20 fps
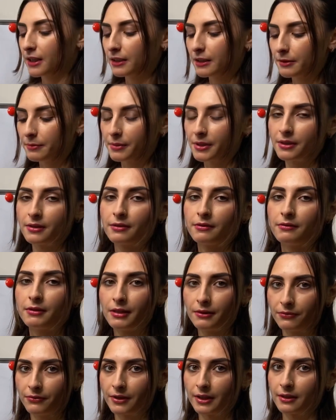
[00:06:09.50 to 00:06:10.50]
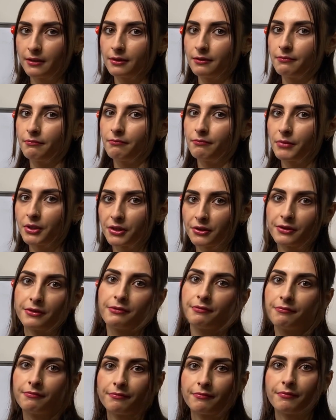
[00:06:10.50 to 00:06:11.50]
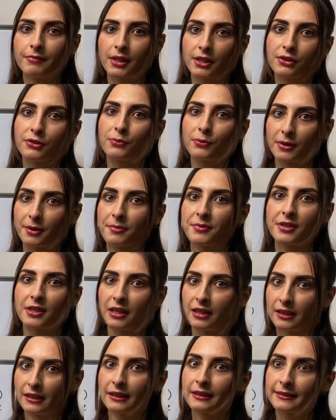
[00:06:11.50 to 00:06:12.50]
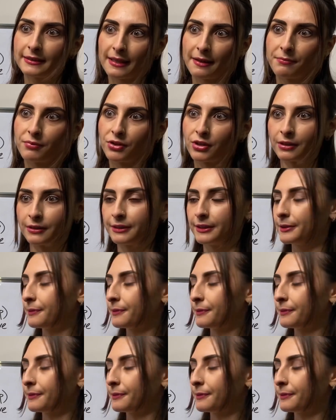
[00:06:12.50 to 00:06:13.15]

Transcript: bit different because these verbs are exceptions.